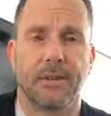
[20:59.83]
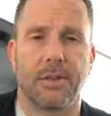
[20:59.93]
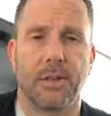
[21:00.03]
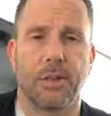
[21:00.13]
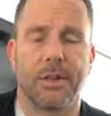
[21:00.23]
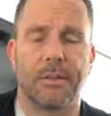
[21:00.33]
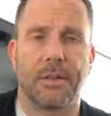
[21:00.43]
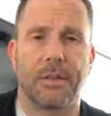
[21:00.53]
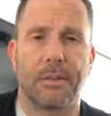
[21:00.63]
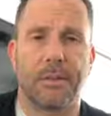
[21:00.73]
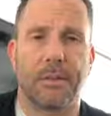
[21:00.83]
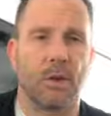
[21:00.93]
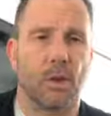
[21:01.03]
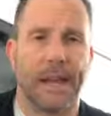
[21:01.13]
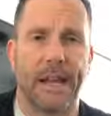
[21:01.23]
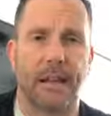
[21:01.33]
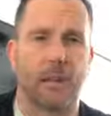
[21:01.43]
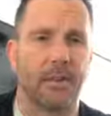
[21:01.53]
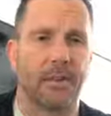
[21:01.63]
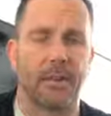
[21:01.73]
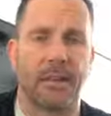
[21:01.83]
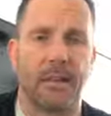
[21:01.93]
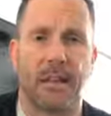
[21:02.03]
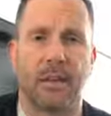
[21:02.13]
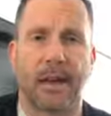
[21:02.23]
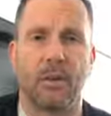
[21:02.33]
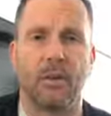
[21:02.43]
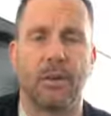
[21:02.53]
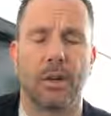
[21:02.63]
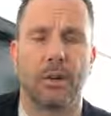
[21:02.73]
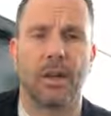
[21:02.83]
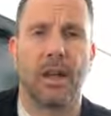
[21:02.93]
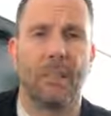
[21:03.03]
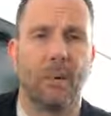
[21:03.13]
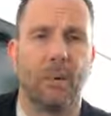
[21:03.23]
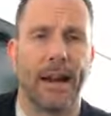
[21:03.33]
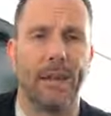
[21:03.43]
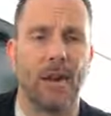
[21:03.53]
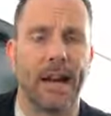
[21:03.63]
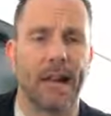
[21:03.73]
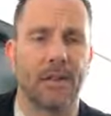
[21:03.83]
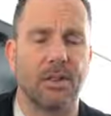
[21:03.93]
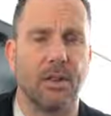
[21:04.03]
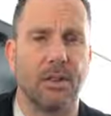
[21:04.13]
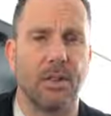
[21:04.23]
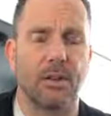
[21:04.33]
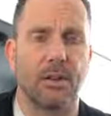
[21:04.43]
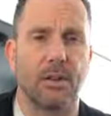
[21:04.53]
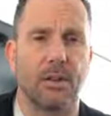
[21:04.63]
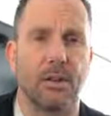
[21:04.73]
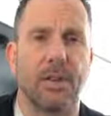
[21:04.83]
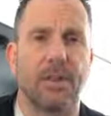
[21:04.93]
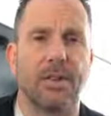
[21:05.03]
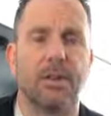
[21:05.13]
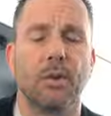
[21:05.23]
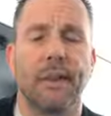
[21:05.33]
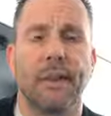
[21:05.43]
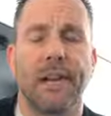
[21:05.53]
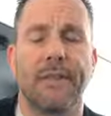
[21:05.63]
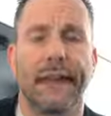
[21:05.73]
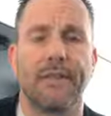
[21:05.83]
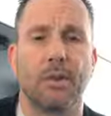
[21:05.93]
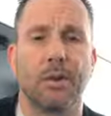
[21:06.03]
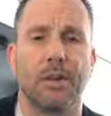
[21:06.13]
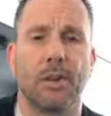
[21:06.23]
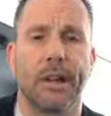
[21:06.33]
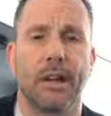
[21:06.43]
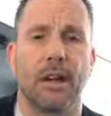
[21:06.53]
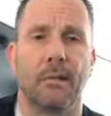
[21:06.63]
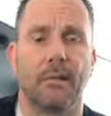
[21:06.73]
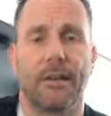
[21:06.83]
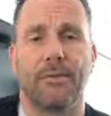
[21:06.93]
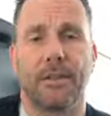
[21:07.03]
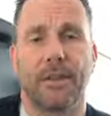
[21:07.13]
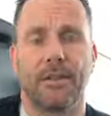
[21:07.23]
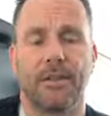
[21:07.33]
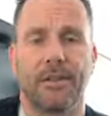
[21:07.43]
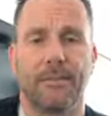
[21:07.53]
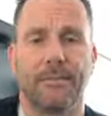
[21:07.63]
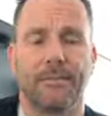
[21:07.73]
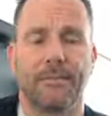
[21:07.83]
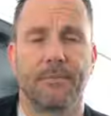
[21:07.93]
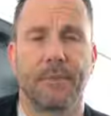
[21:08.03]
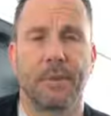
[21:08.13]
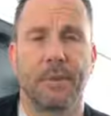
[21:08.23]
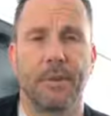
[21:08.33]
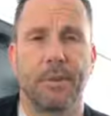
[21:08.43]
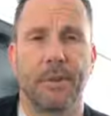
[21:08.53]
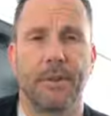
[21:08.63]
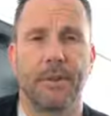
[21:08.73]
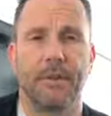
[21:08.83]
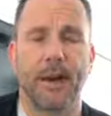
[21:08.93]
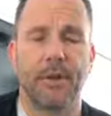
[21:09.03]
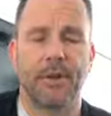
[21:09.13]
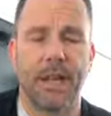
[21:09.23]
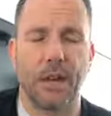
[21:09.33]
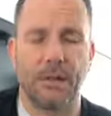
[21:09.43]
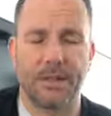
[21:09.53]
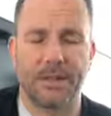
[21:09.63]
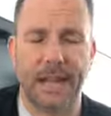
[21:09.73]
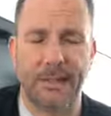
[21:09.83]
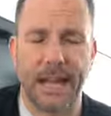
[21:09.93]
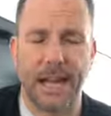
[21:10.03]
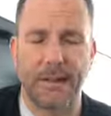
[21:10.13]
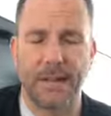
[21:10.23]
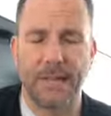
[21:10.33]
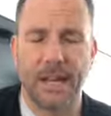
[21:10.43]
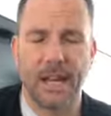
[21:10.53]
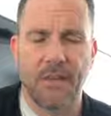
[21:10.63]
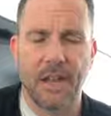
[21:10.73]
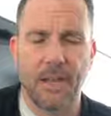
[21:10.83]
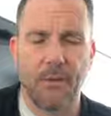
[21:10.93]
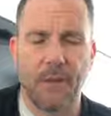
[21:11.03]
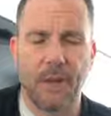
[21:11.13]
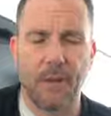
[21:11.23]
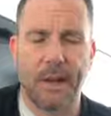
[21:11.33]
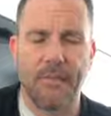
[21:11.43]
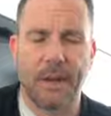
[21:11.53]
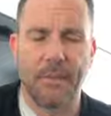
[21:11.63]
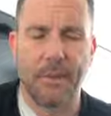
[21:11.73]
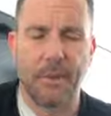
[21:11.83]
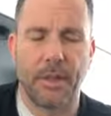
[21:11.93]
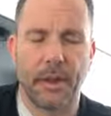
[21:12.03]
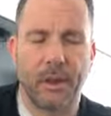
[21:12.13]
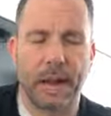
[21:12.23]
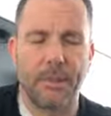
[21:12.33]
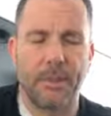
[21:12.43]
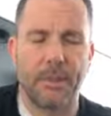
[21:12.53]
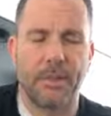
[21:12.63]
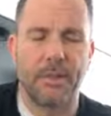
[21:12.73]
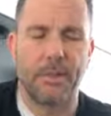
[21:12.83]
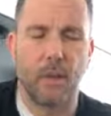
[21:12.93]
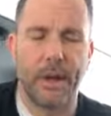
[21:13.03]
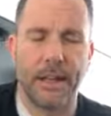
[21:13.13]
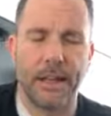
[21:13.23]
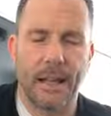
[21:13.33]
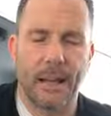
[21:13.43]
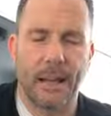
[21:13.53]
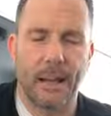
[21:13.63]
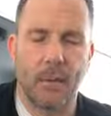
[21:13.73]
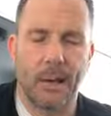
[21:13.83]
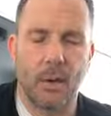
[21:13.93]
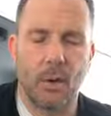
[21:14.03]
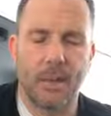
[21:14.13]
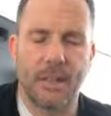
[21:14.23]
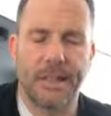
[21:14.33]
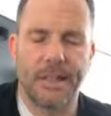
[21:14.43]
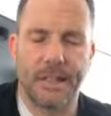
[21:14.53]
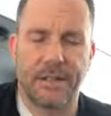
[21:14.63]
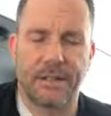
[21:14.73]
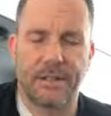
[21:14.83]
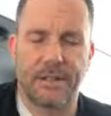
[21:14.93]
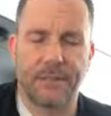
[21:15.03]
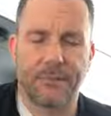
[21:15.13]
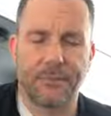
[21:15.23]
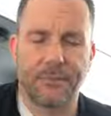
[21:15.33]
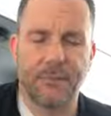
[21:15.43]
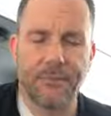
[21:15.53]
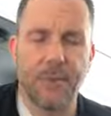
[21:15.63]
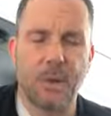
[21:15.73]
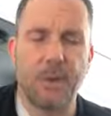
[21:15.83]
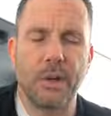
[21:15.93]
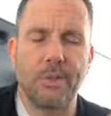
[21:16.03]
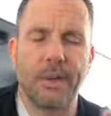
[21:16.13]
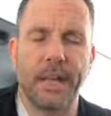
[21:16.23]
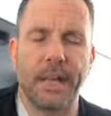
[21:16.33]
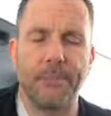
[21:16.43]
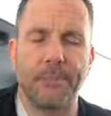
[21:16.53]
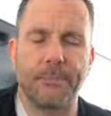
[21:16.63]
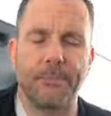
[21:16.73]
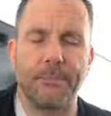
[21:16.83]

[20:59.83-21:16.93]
because they're holding resentment or anger or something like that. Who knows? But whatever God is calling you to do, do it. And that's where joy comes, my friends. So let me pray with you. Father, thank you for this time together. Thank you for the 25 people that are on with me this morning. I pray, Lord, like Jesus, we would be